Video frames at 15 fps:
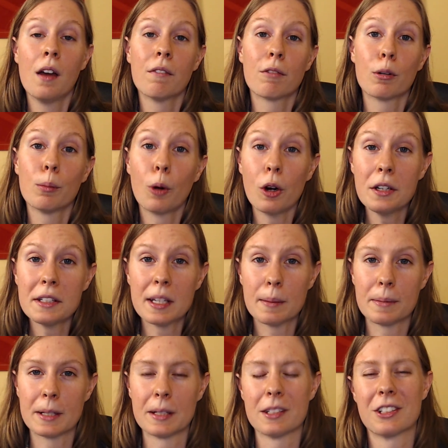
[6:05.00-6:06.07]
For more
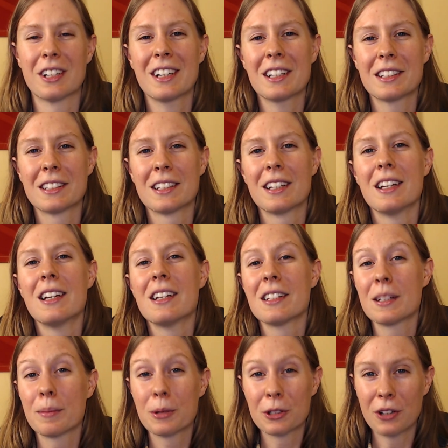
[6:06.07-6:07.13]
tips and tricks,
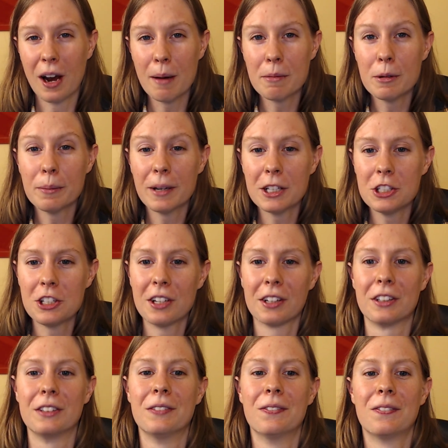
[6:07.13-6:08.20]
subscribe to my
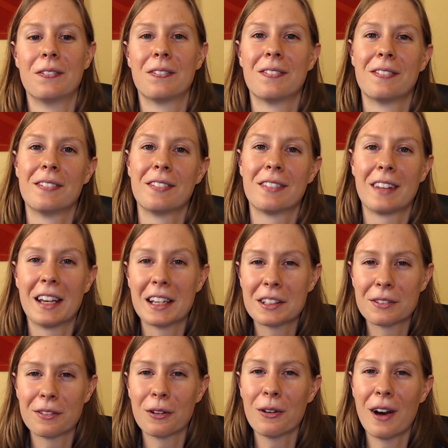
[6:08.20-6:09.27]
channel. Thanks
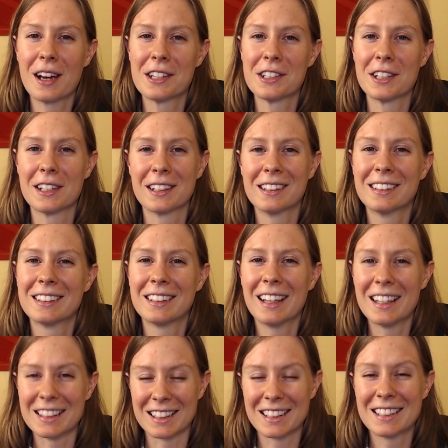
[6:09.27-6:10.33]
for watching,
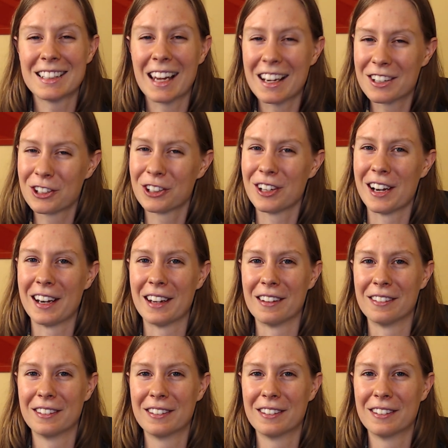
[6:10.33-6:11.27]
and stay creative.